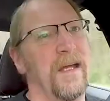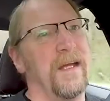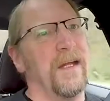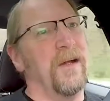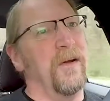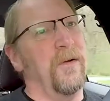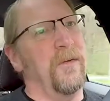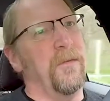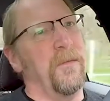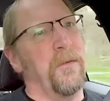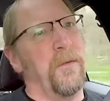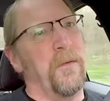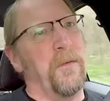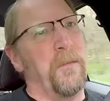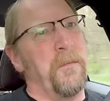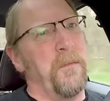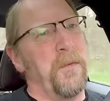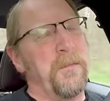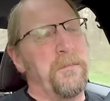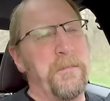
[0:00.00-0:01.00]
You know,
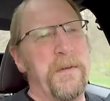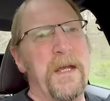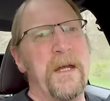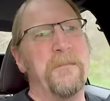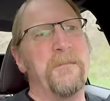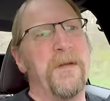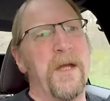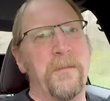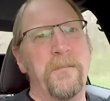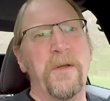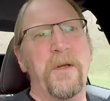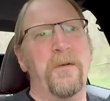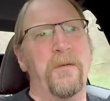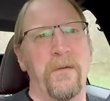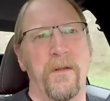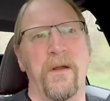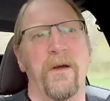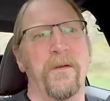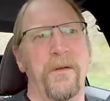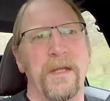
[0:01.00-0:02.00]
with
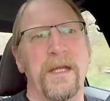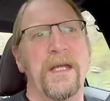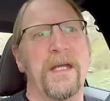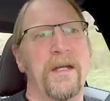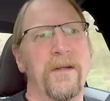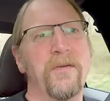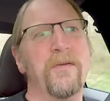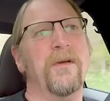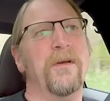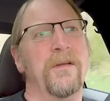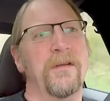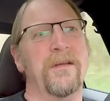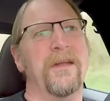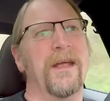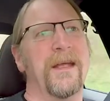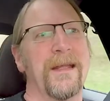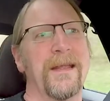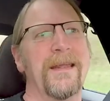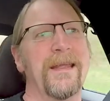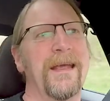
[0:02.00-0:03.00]
BMW though, the
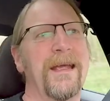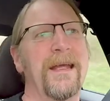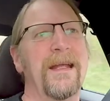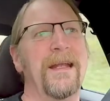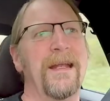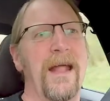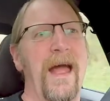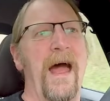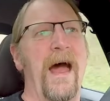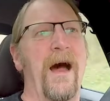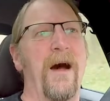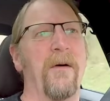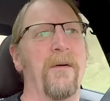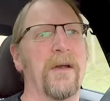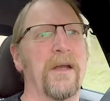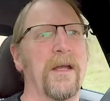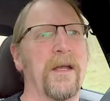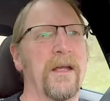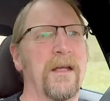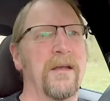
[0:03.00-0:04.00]
interesting thing now
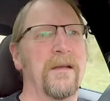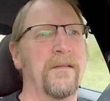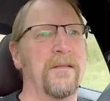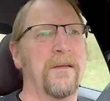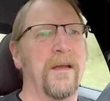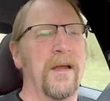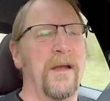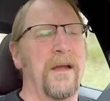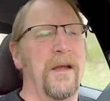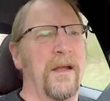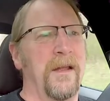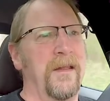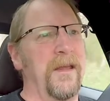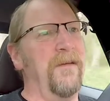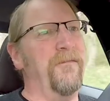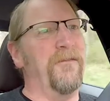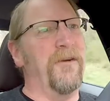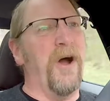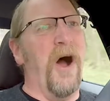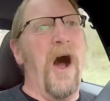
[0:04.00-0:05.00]
is
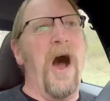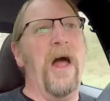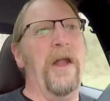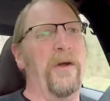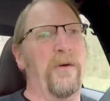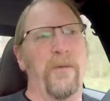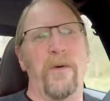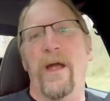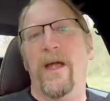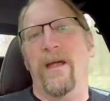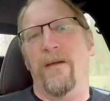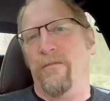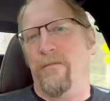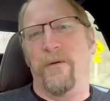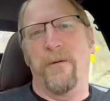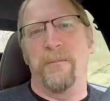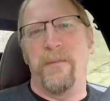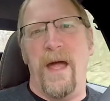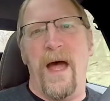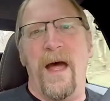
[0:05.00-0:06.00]
they've gone away
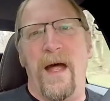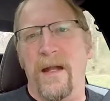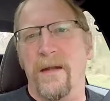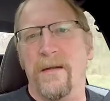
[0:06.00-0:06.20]
from that